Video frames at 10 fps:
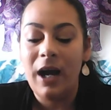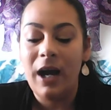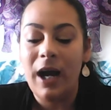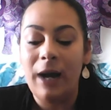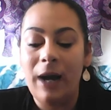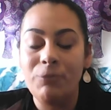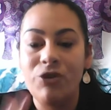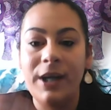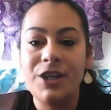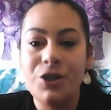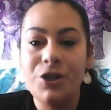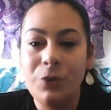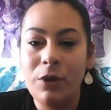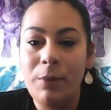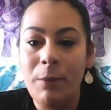I'm trying to do a
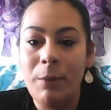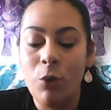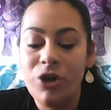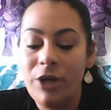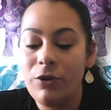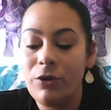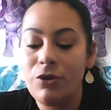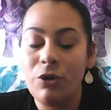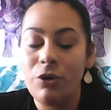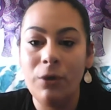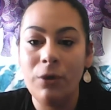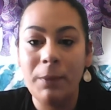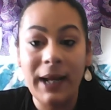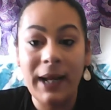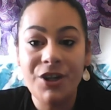little bit more general so you'll
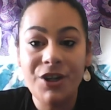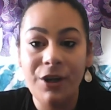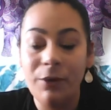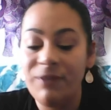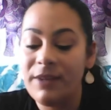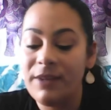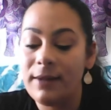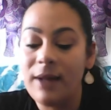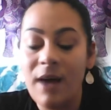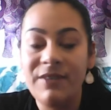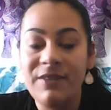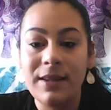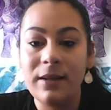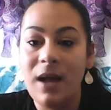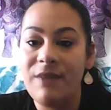apply it to you. If it's love, it's
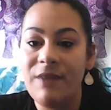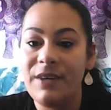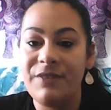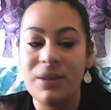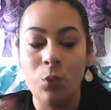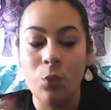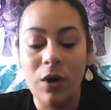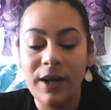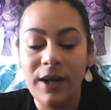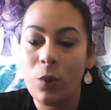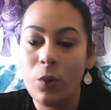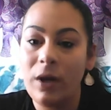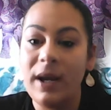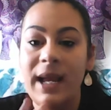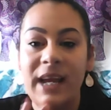love. If it's work, it's
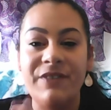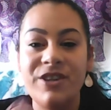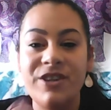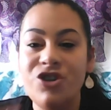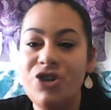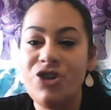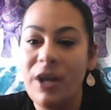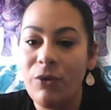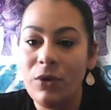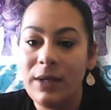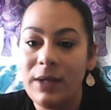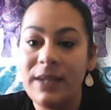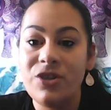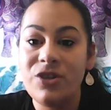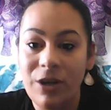work. If it's general,
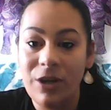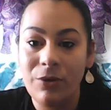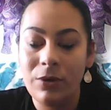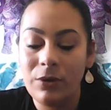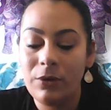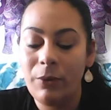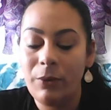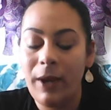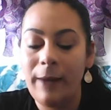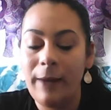it's general, okay?